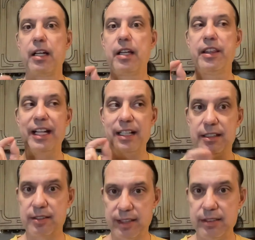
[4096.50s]
that
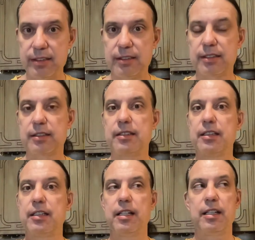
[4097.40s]
exists,
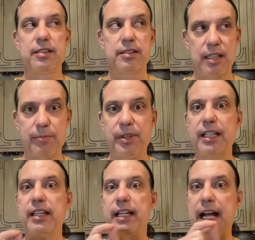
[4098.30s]
something
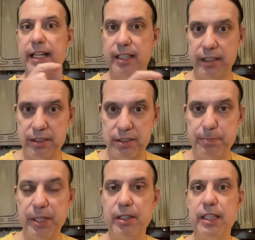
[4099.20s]
that I can
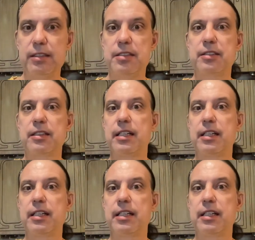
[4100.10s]
experience,